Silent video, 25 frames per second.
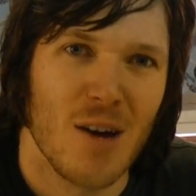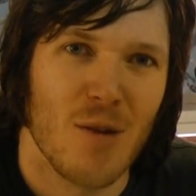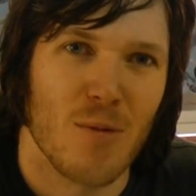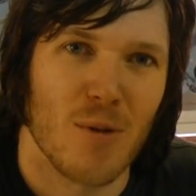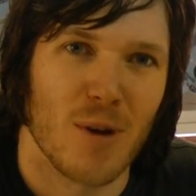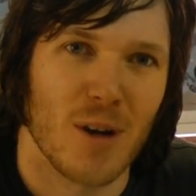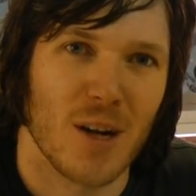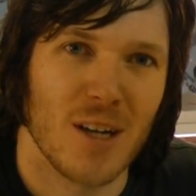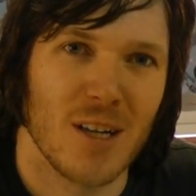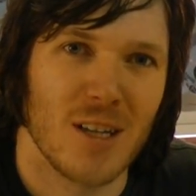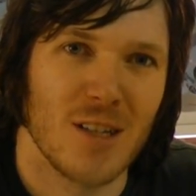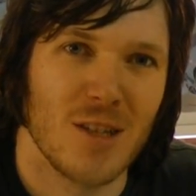
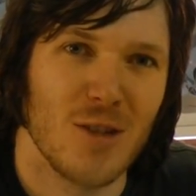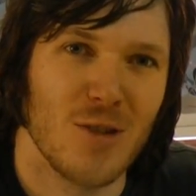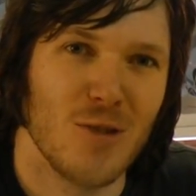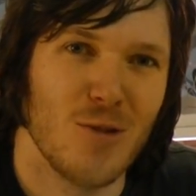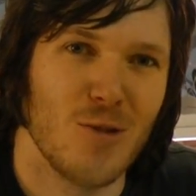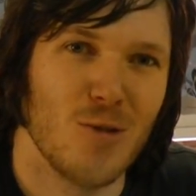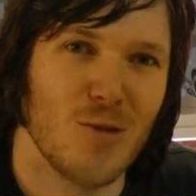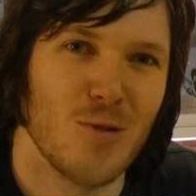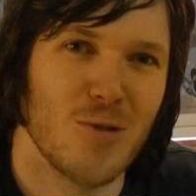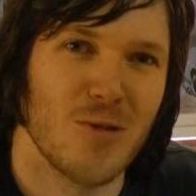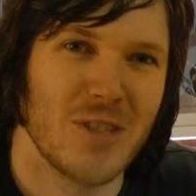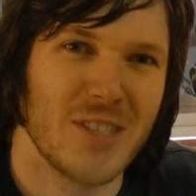We're going to
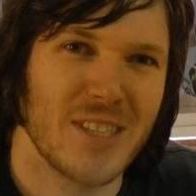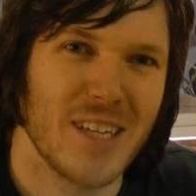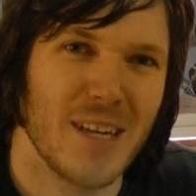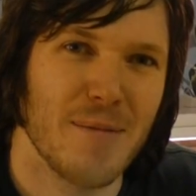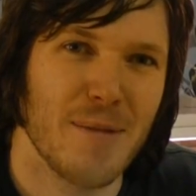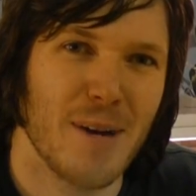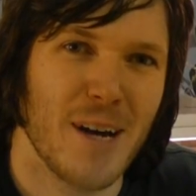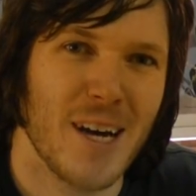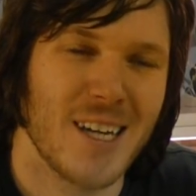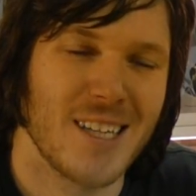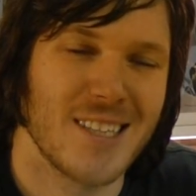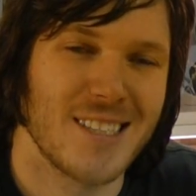do the same
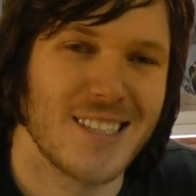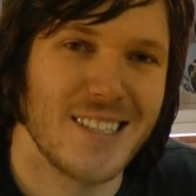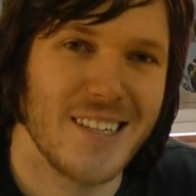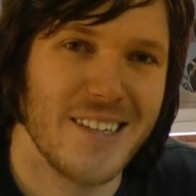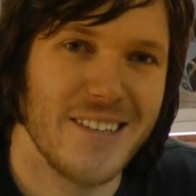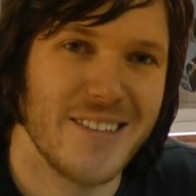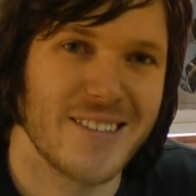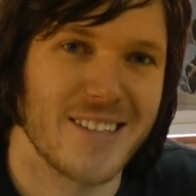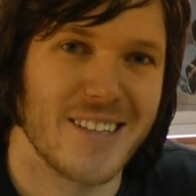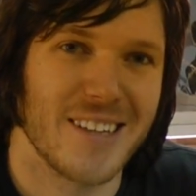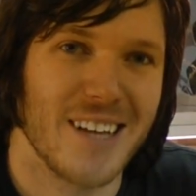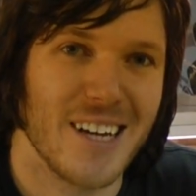kind of
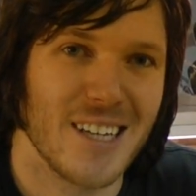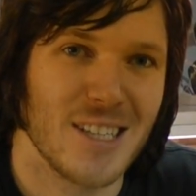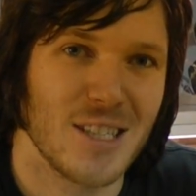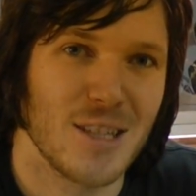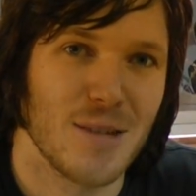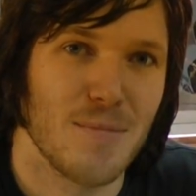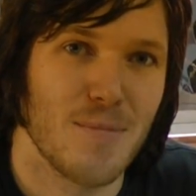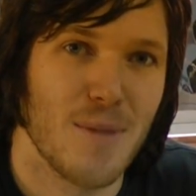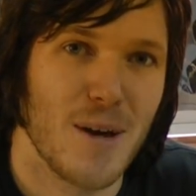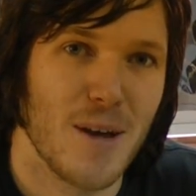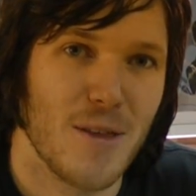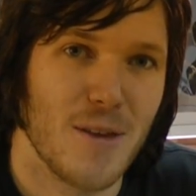seed
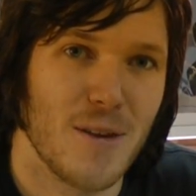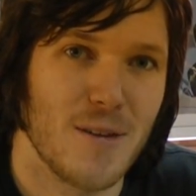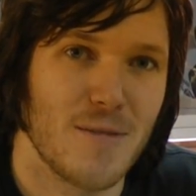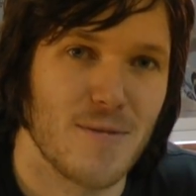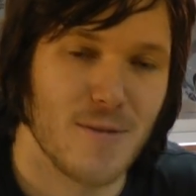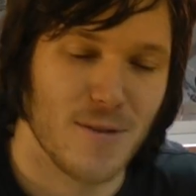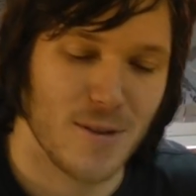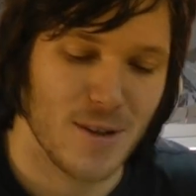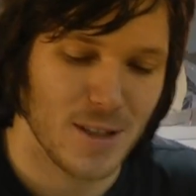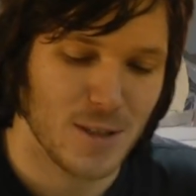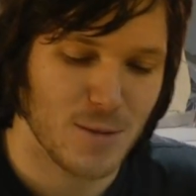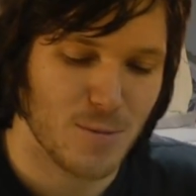selection method
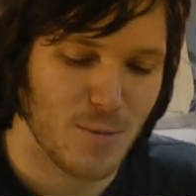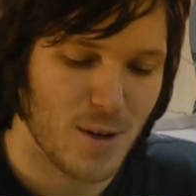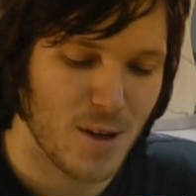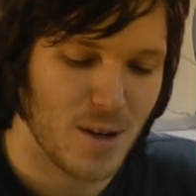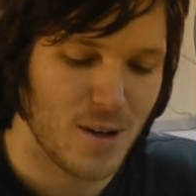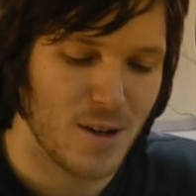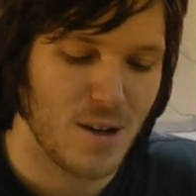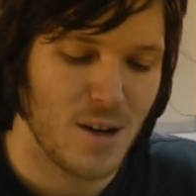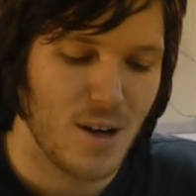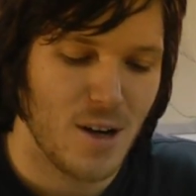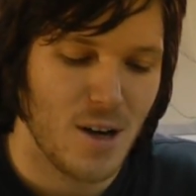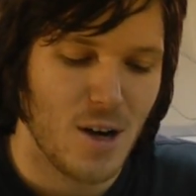for this
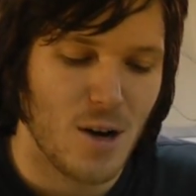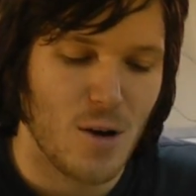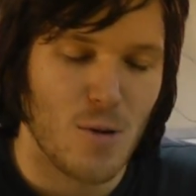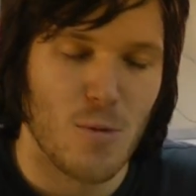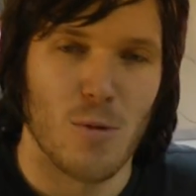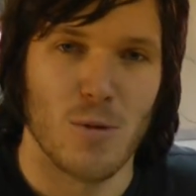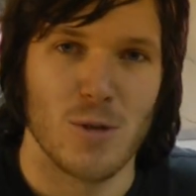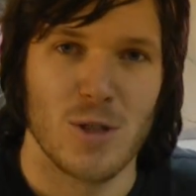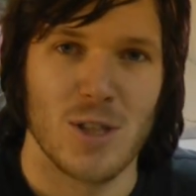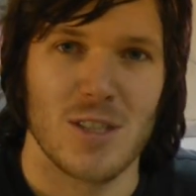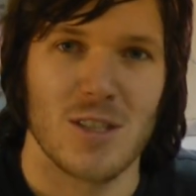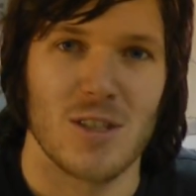one.
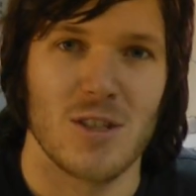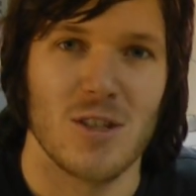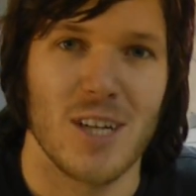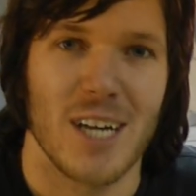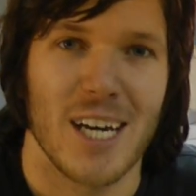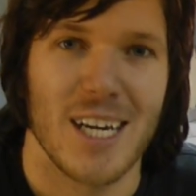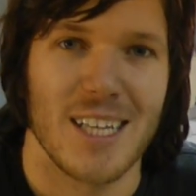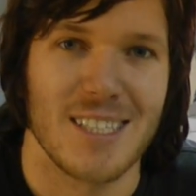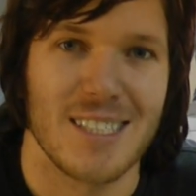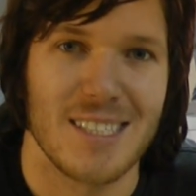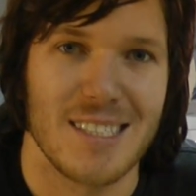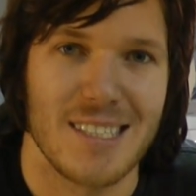We'll just look
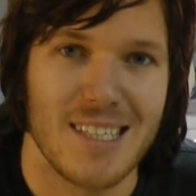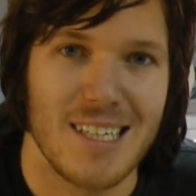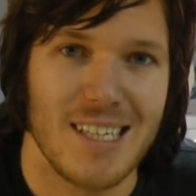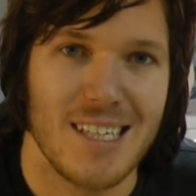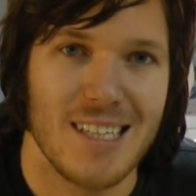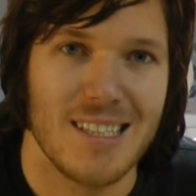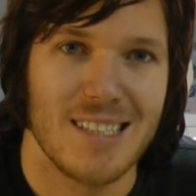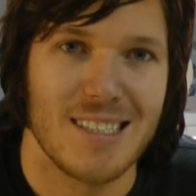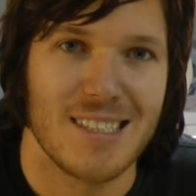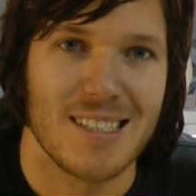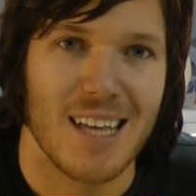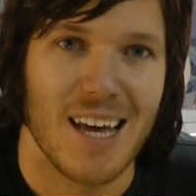at
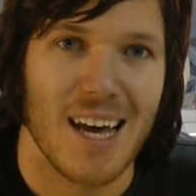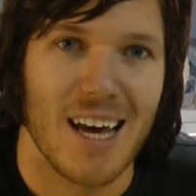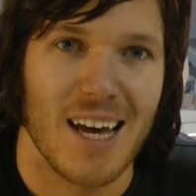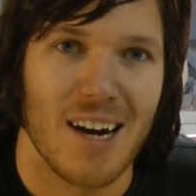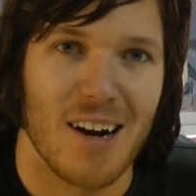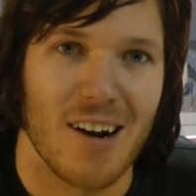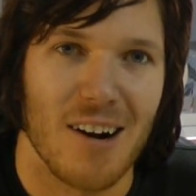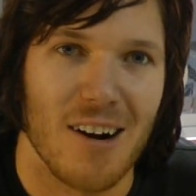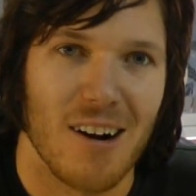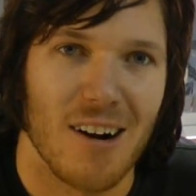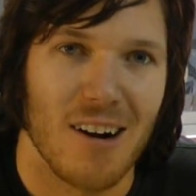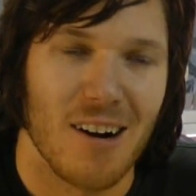seeds that
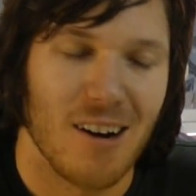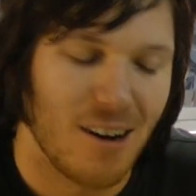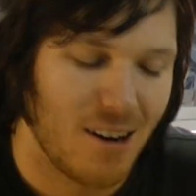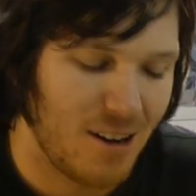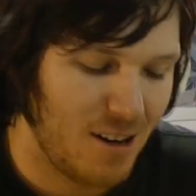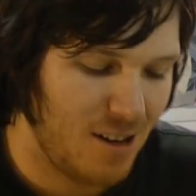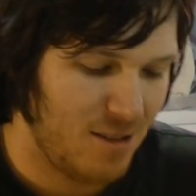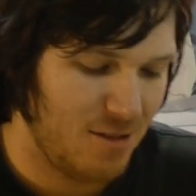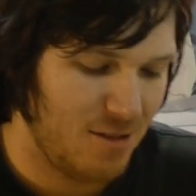are